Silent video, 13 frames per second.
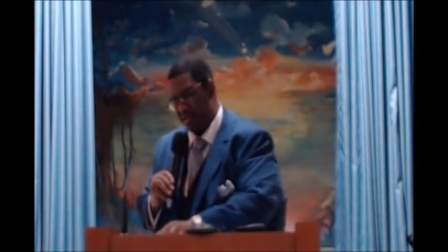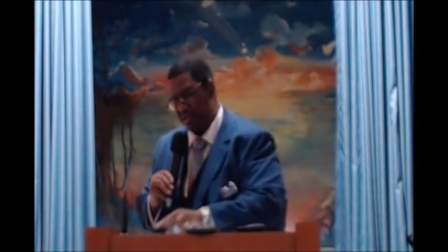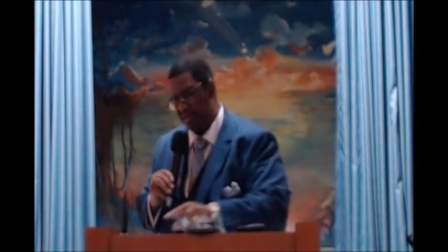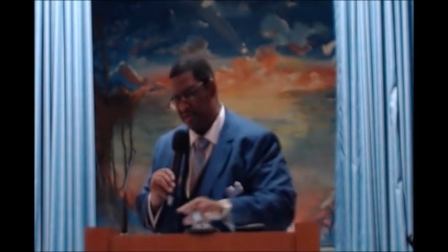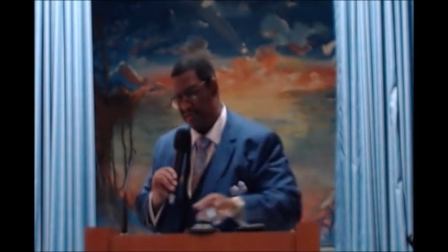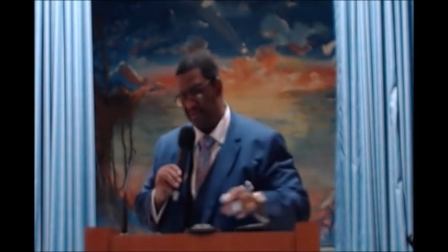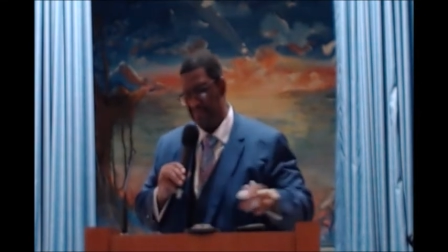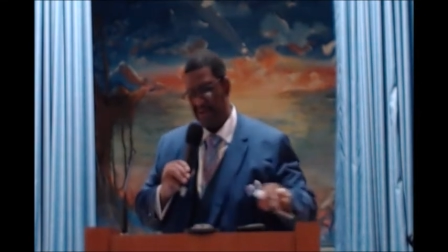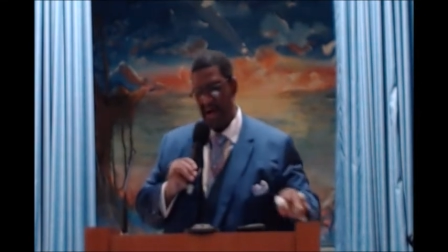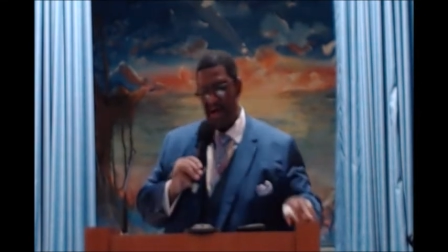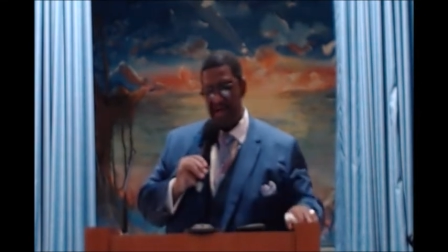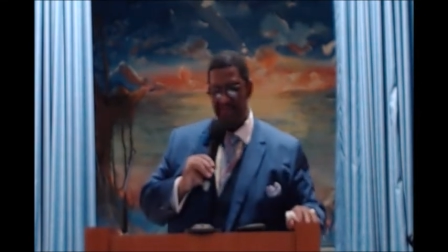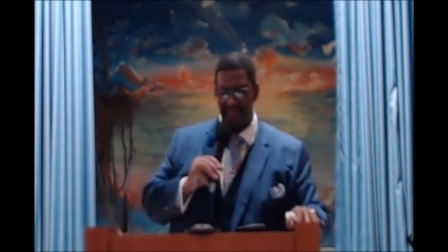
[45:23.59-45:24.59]
distance from
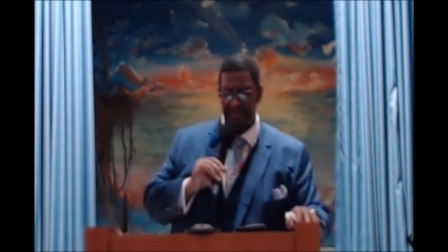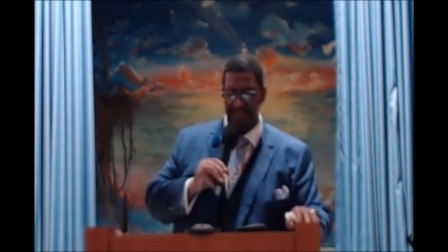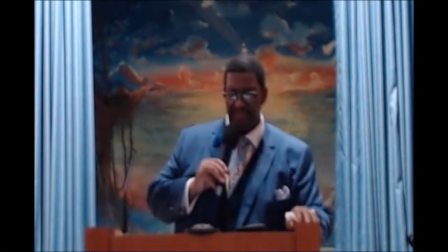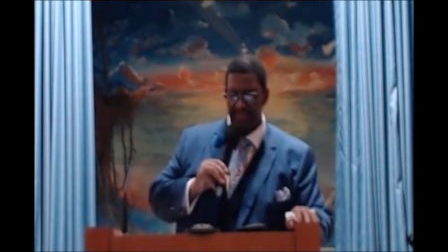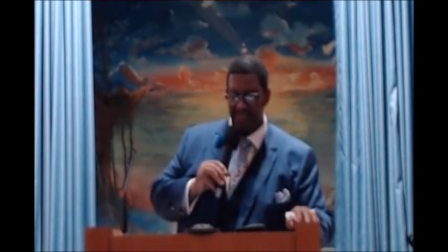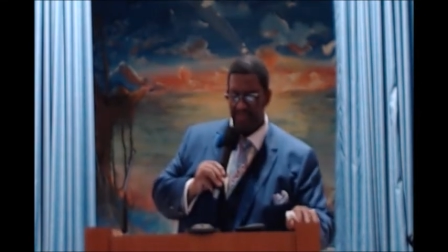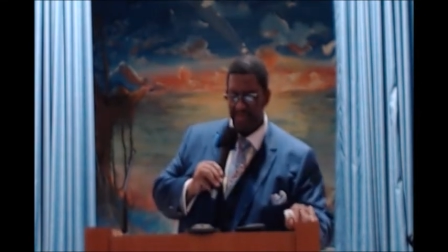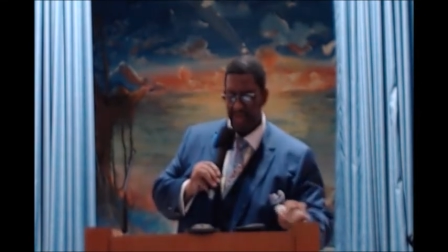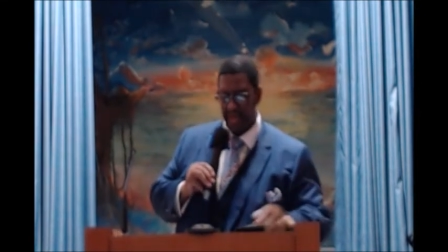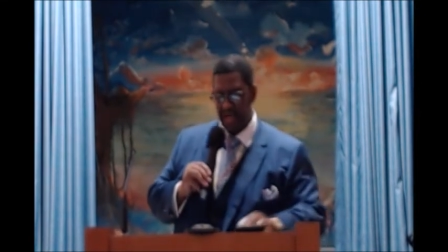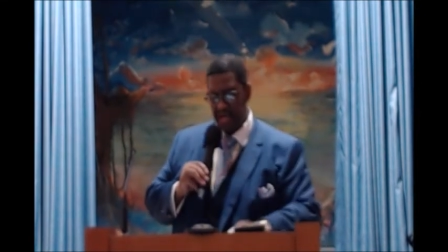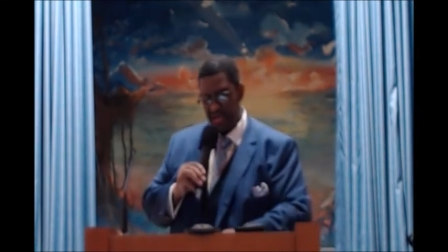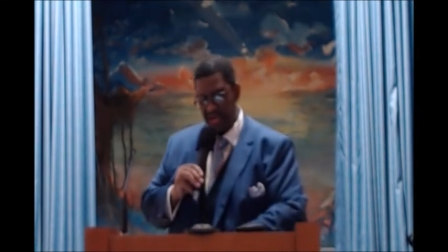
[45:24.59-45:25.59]
God?
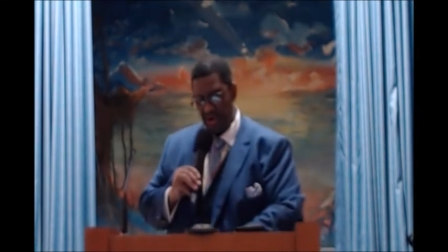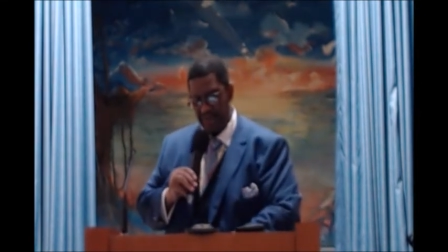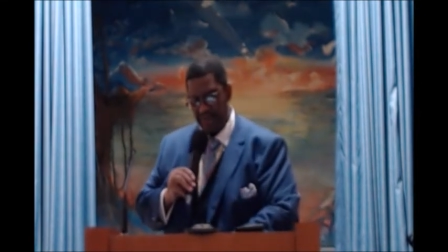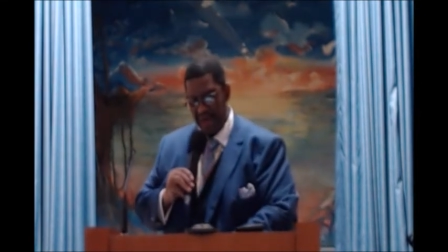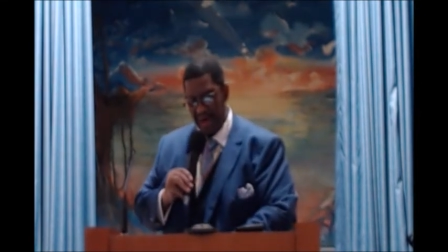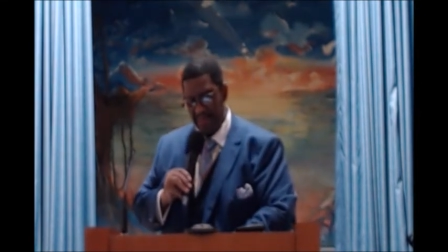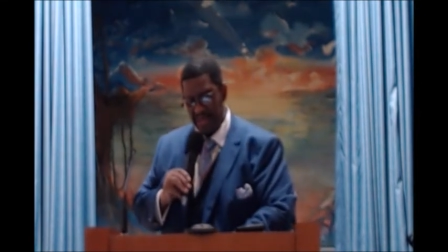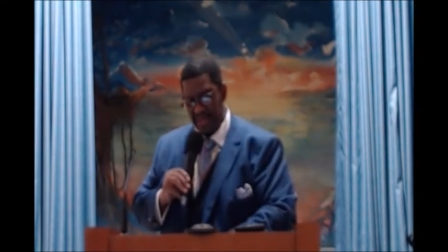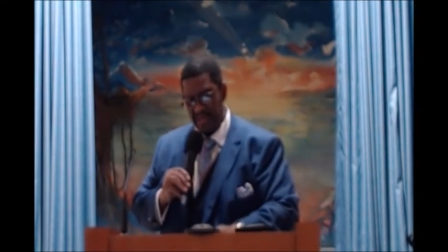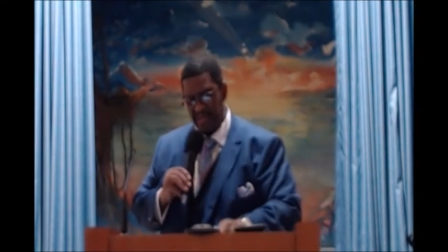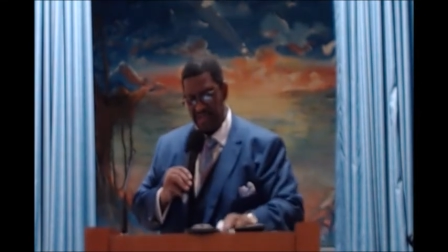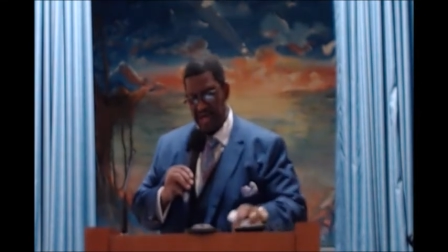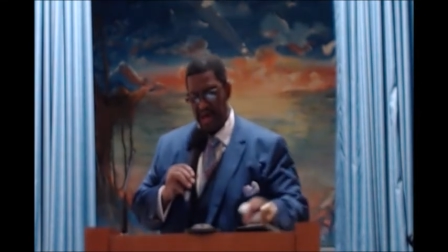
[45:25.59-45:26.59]
Is your family
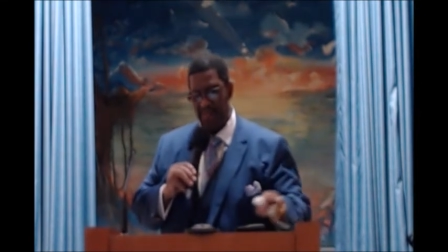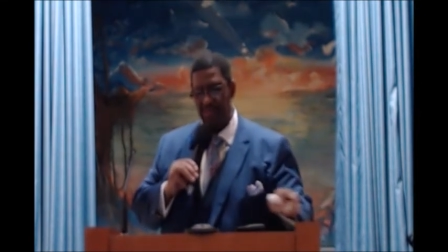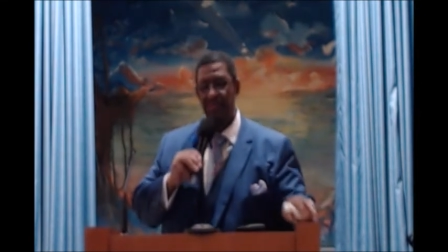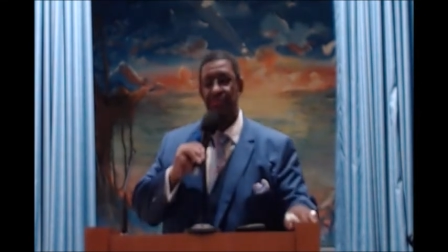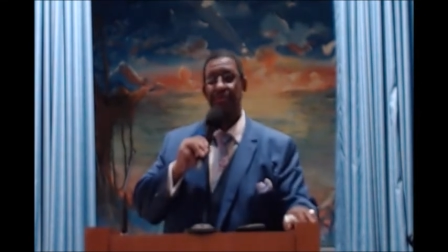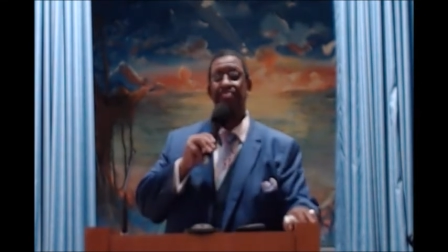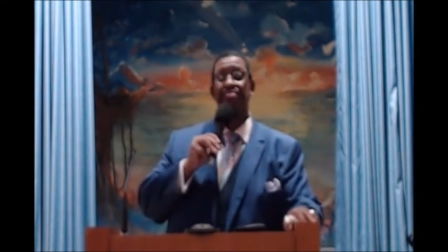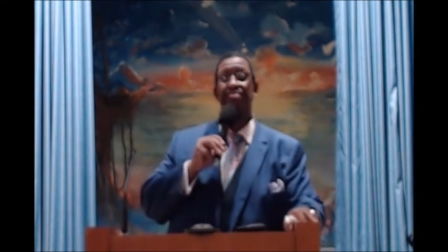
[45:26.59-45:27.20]
in shambles?